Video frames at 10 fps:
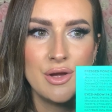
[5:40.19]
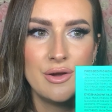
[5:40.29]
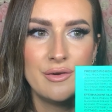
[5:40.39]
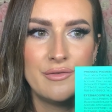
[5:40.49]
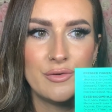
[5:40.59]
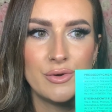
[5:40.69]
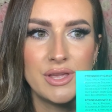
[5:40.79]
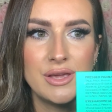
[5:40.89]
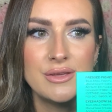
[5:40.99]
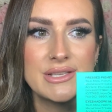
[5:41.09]
for
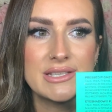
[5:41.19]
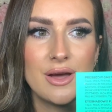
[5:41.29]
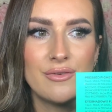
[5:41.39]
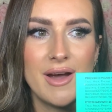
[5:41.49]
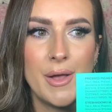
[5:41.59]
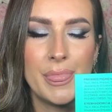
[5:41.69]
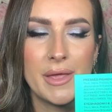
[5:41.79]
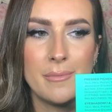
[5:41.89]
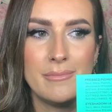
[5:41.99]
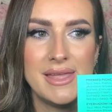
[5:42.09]
use around the
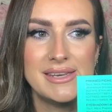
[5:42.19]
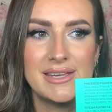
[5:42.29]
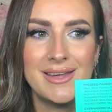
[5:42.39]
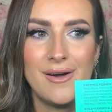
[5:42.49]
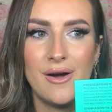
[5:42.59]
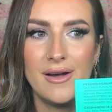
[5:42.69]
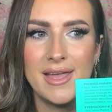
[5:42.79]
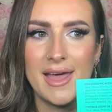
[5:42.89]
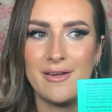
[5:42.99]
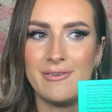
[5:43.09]
immediate eye
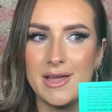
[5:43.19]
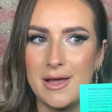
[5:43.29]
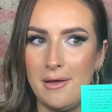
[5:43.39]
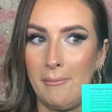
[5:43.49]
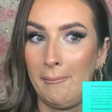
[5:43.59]
area.